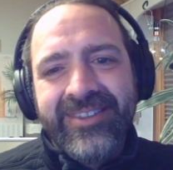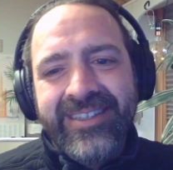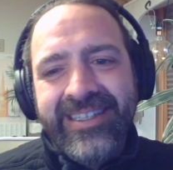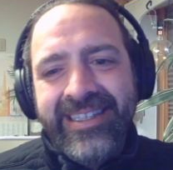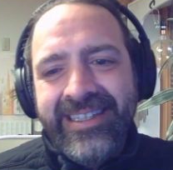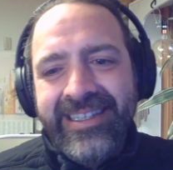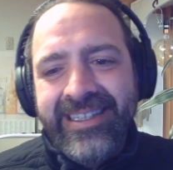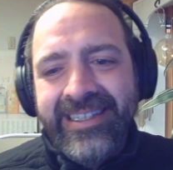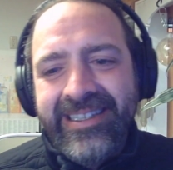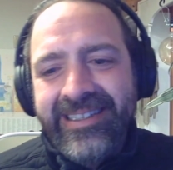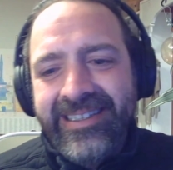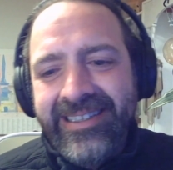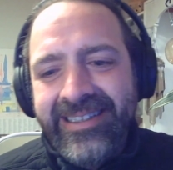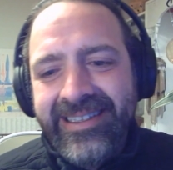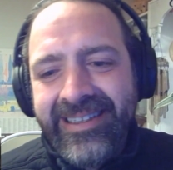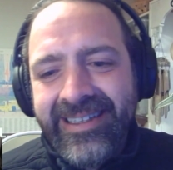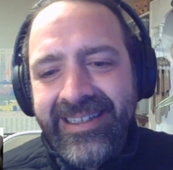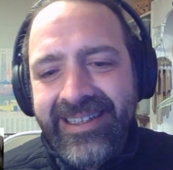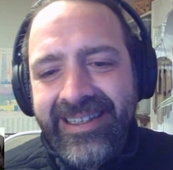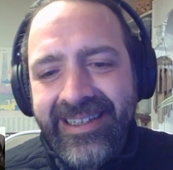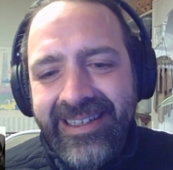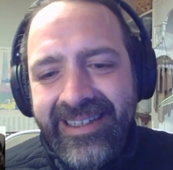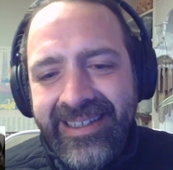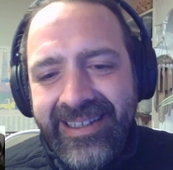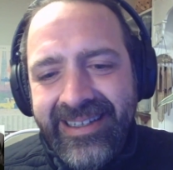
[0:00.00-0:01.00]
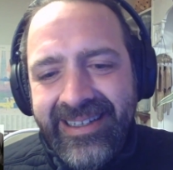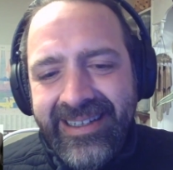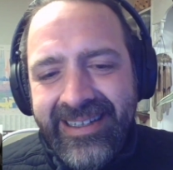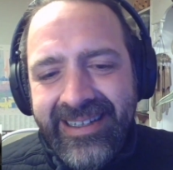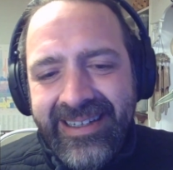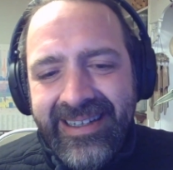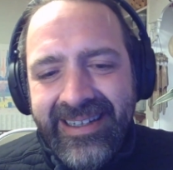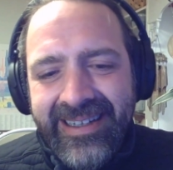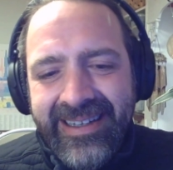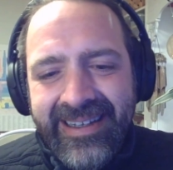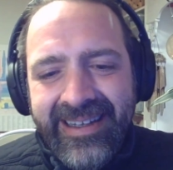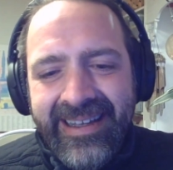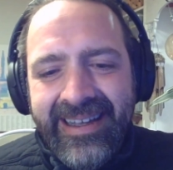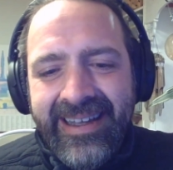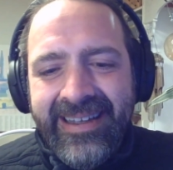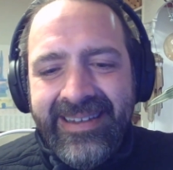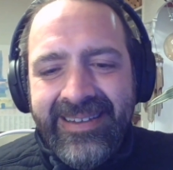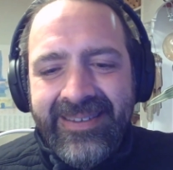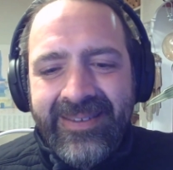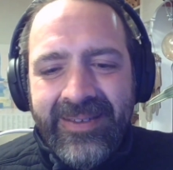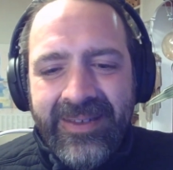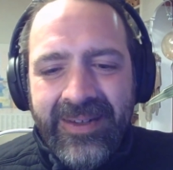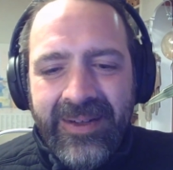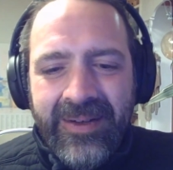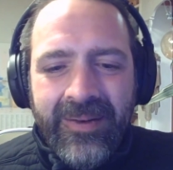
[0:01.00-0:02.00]
And I
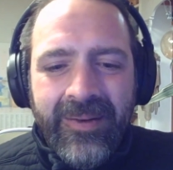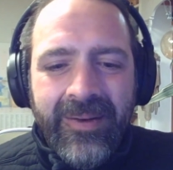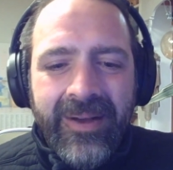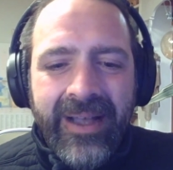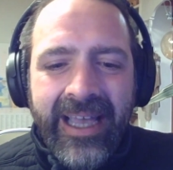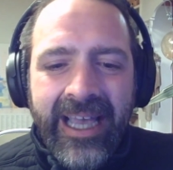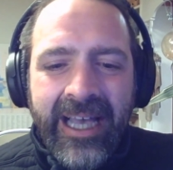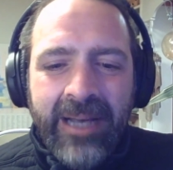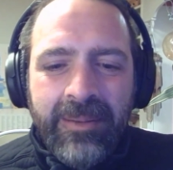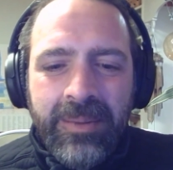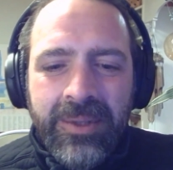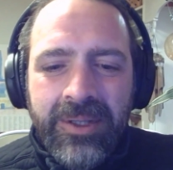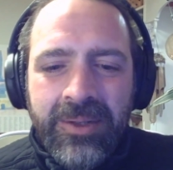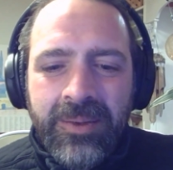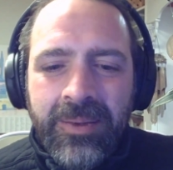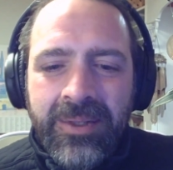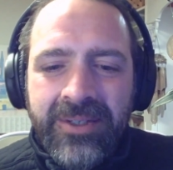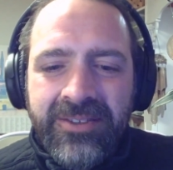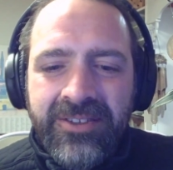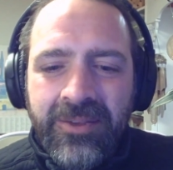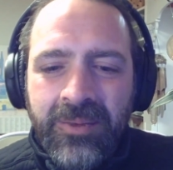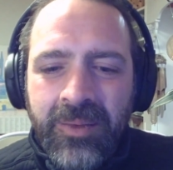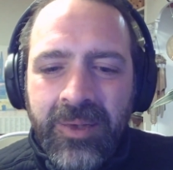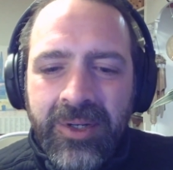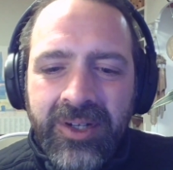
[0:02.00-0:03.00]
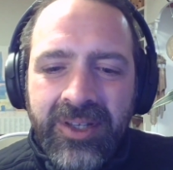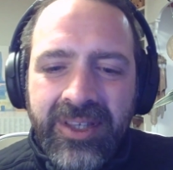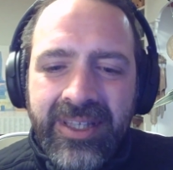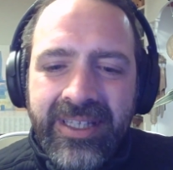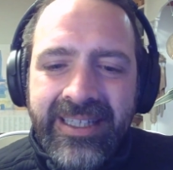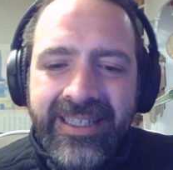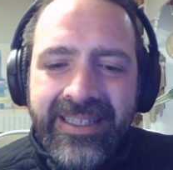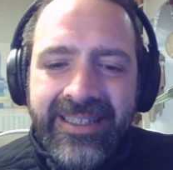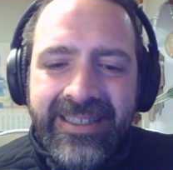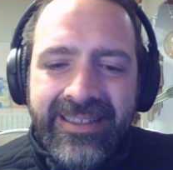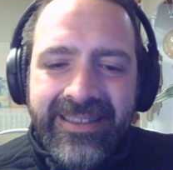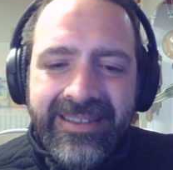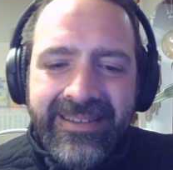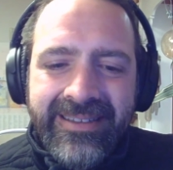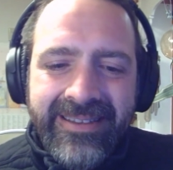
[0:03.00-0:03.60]
don't know, Apple, was it worth it?